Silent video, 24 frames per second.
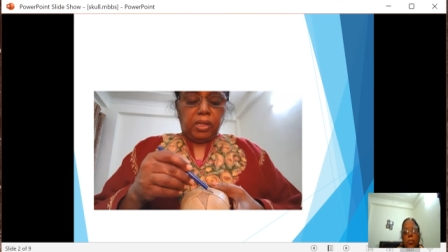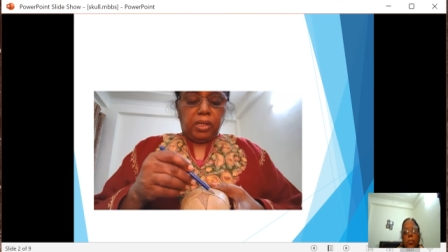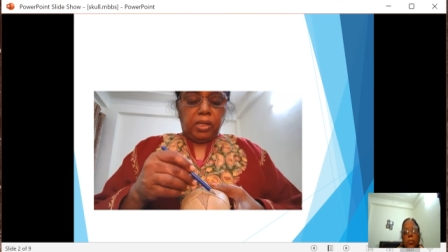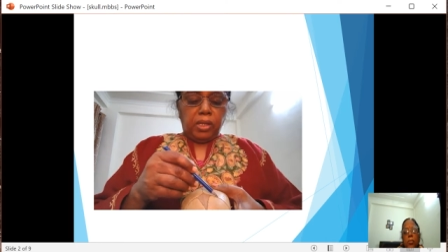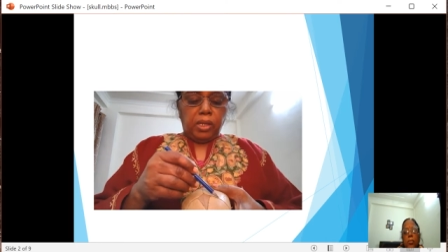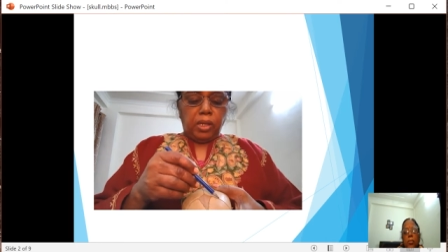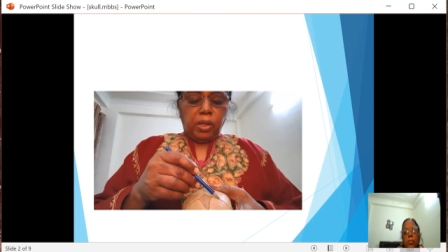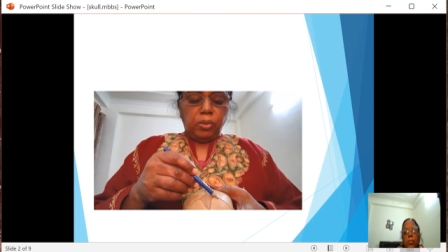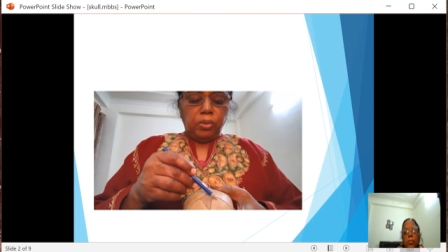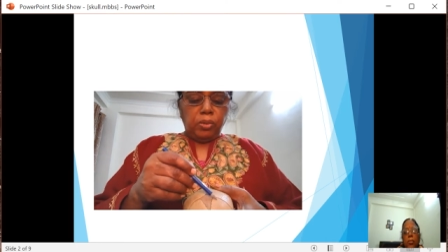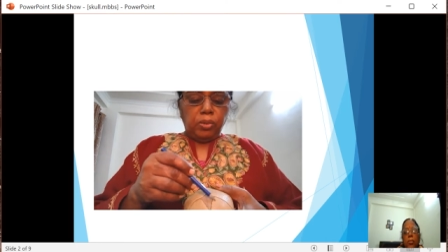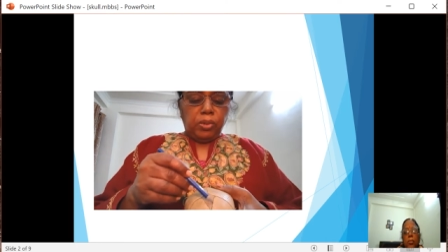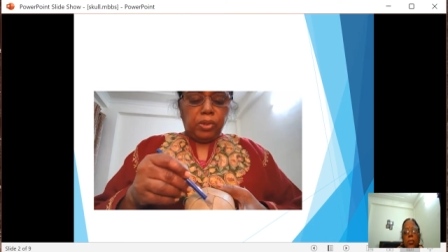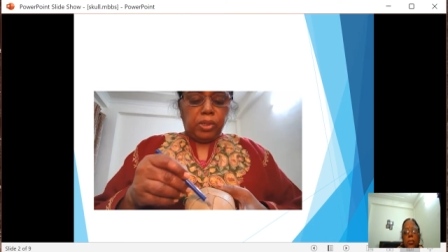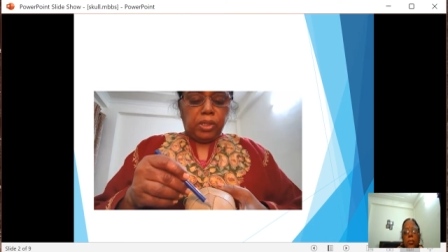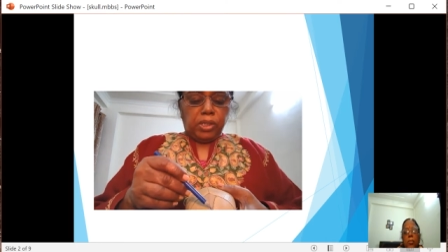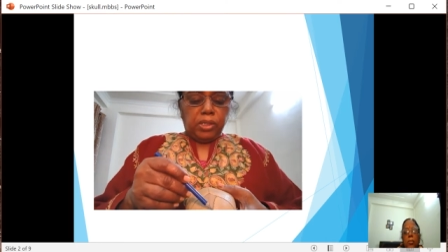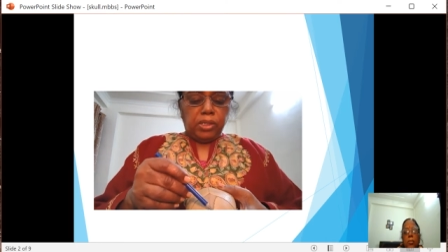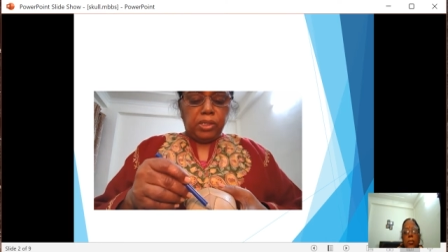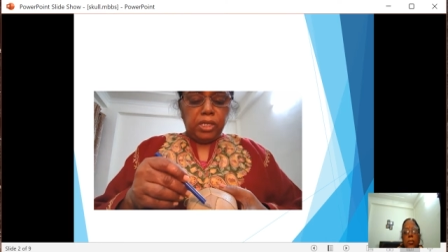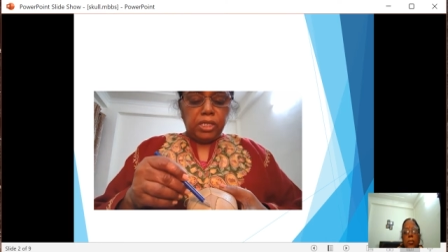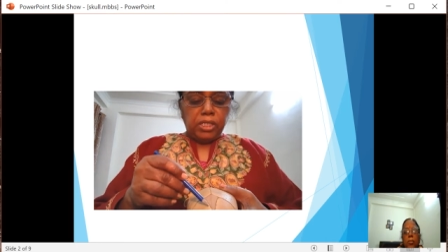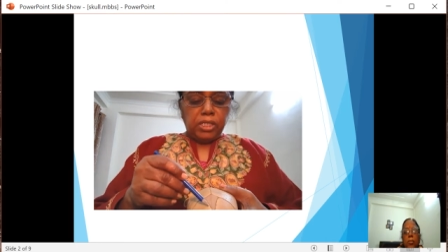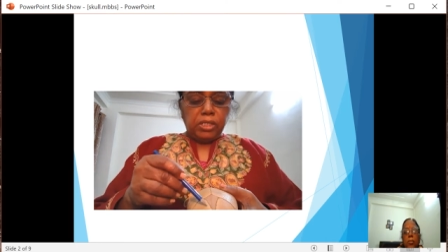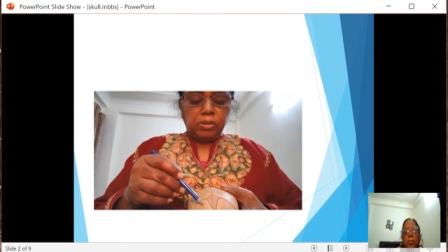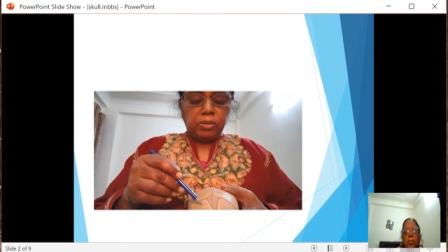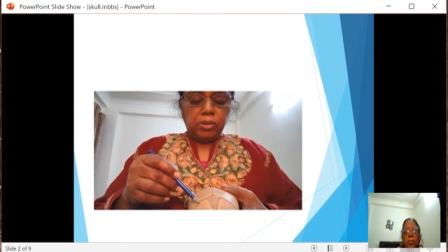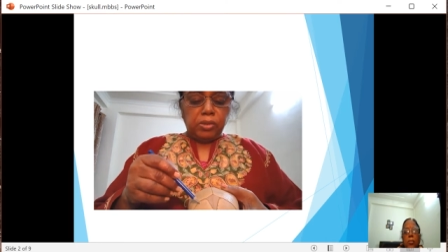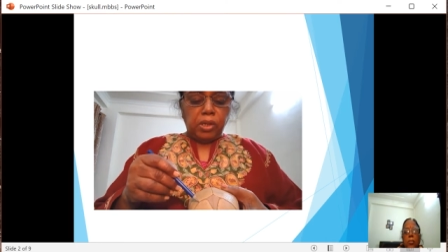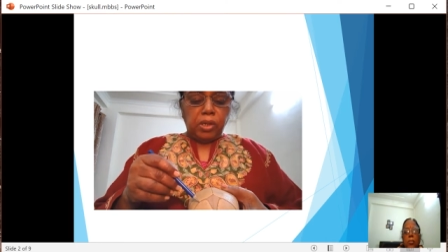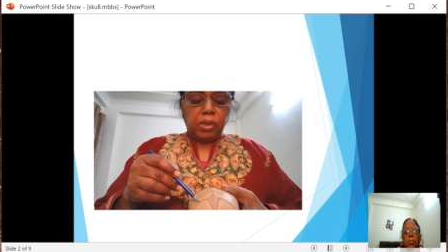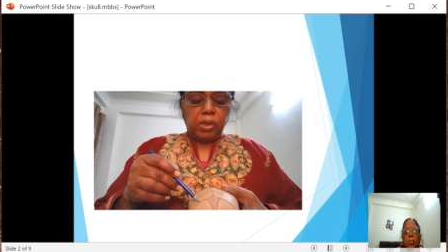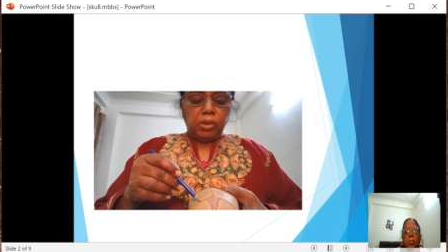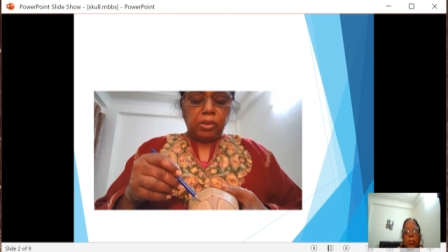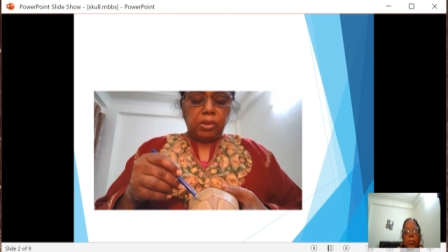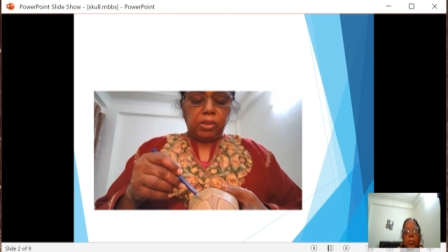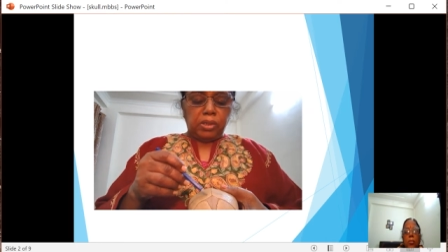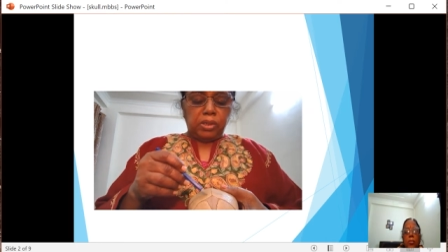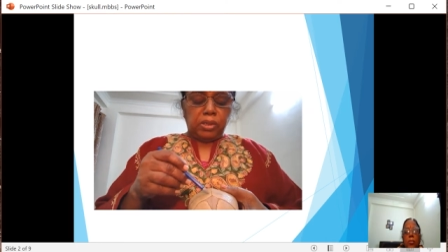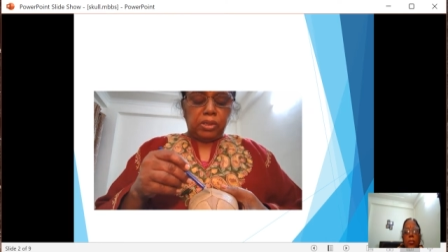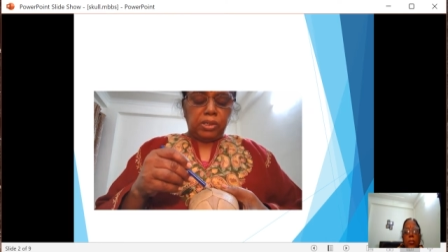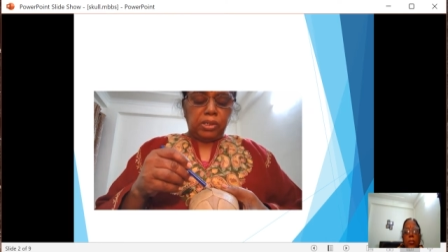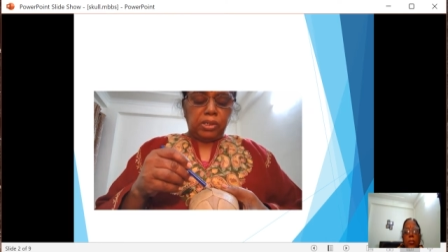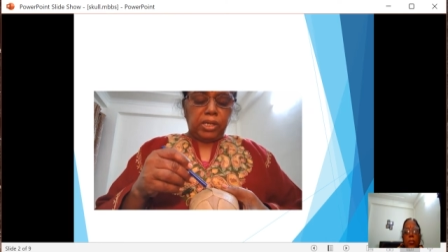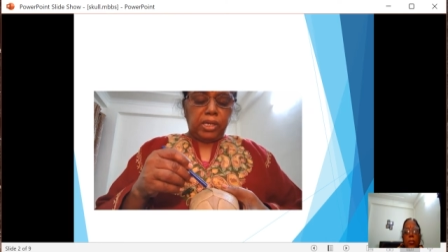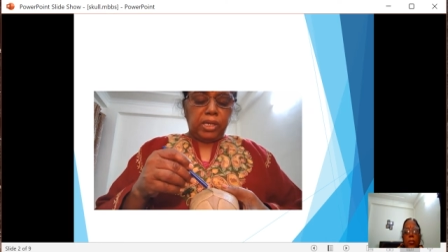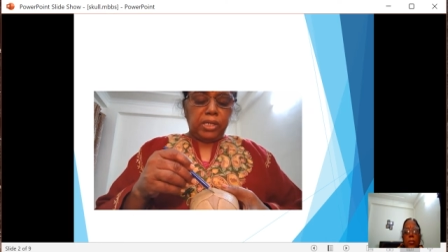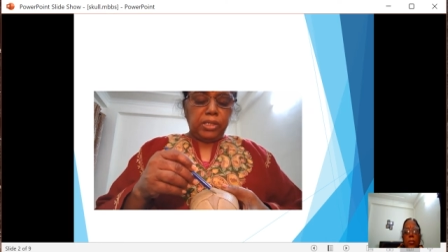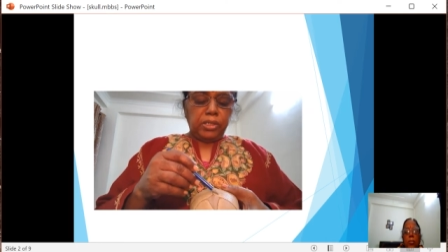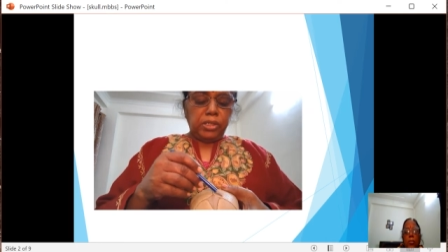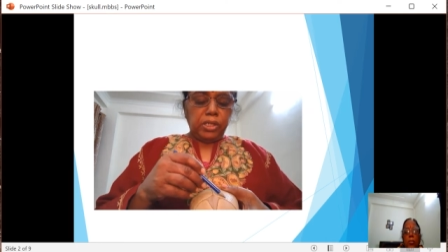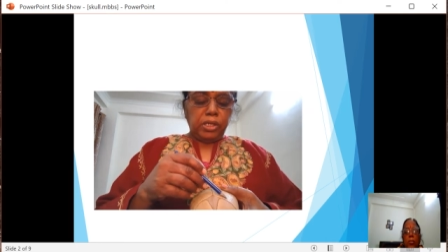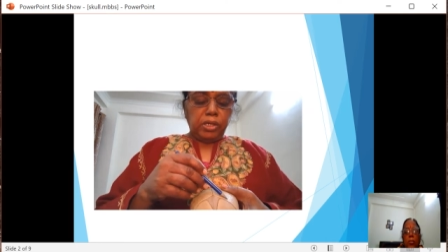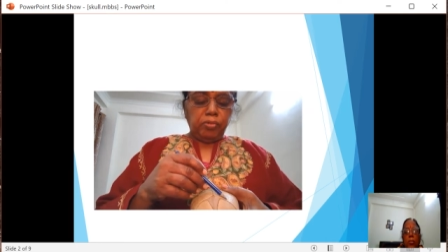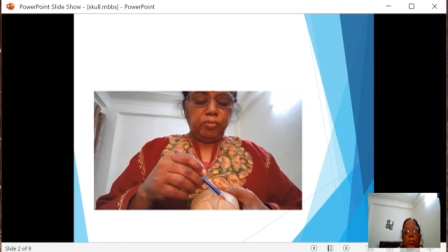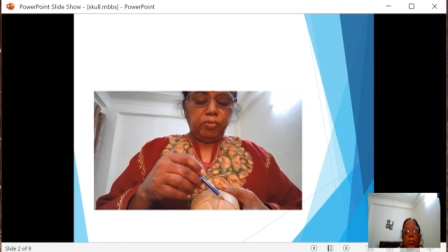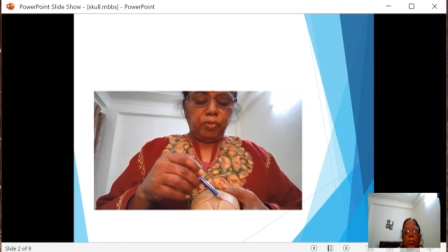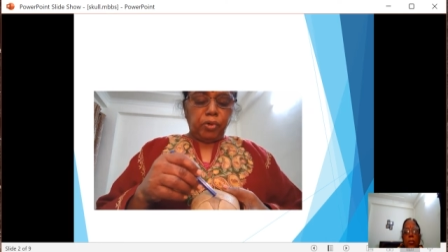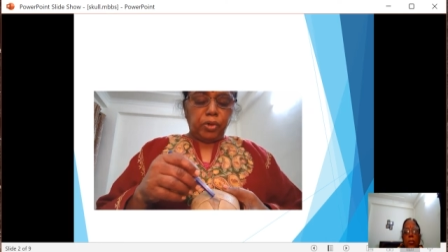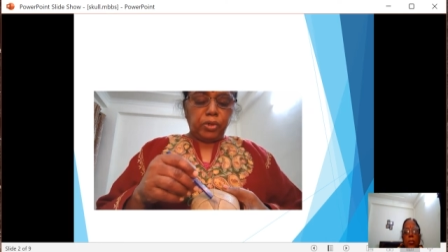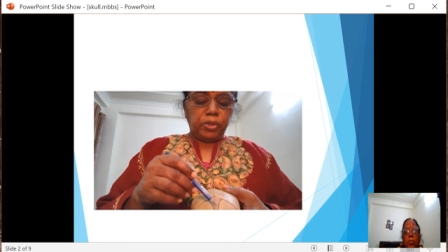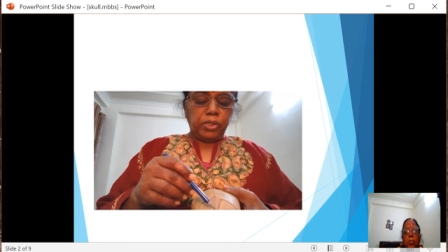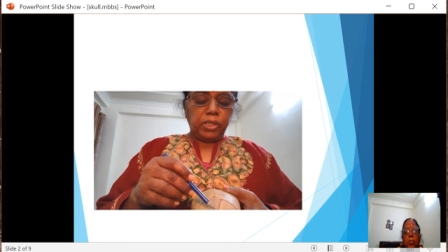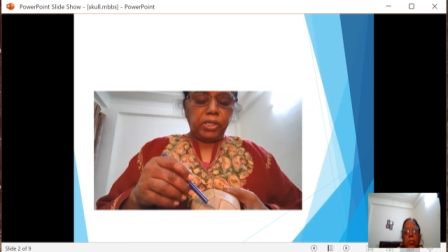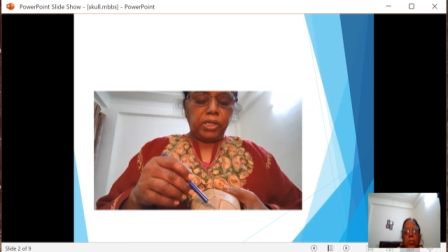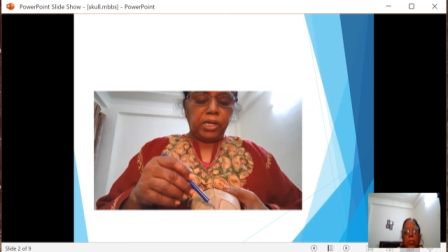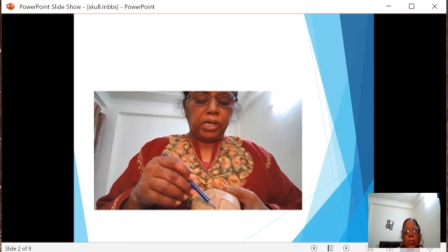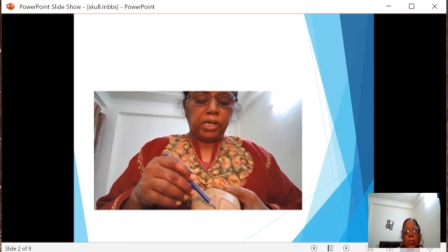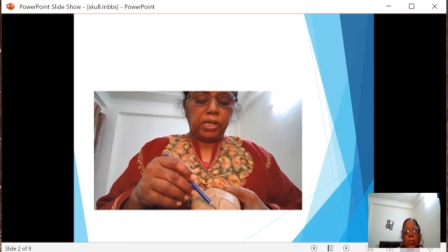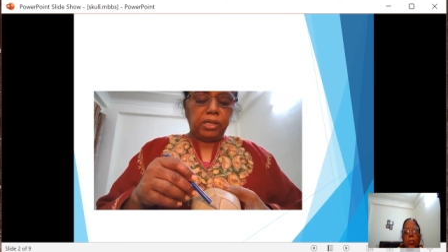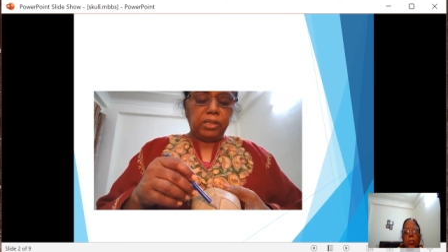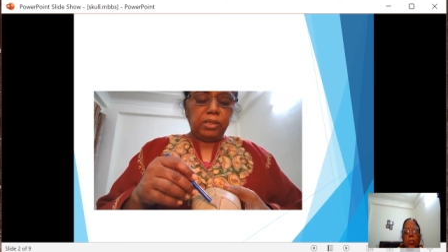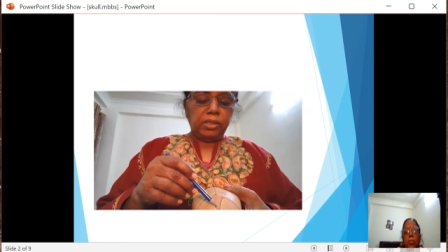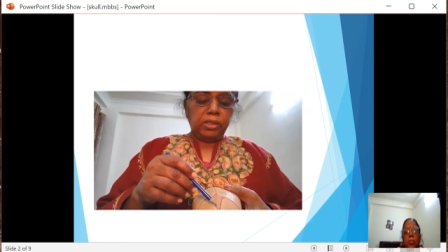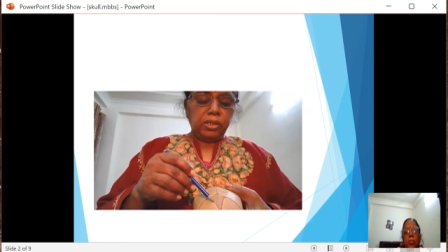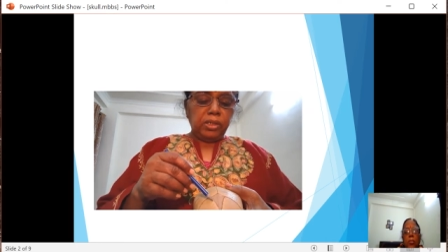Now, this anterior fontanella